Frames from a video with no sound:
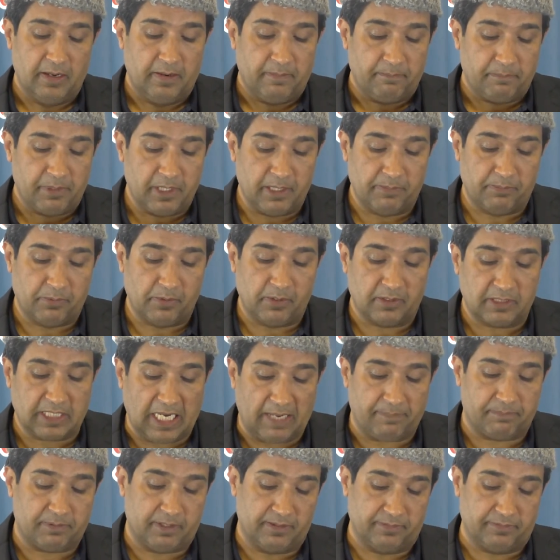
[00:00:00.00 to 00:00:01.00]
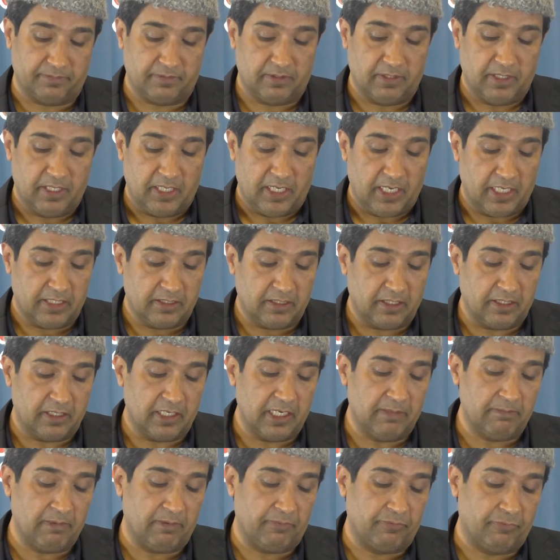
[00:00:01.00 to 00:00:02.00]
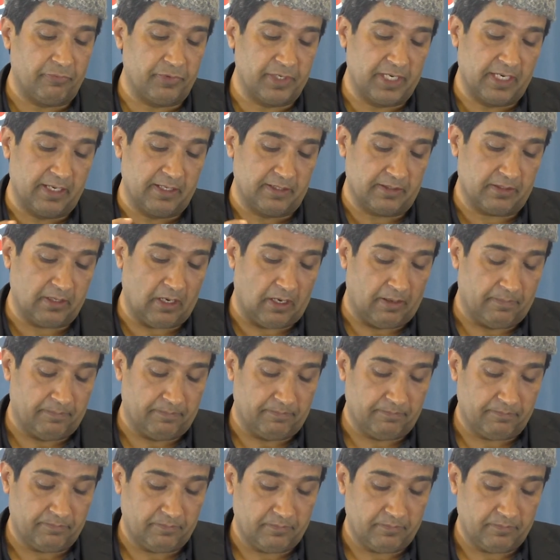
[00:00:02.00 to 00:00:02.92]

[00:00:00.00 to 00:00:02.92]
people captive in the name of real Islam.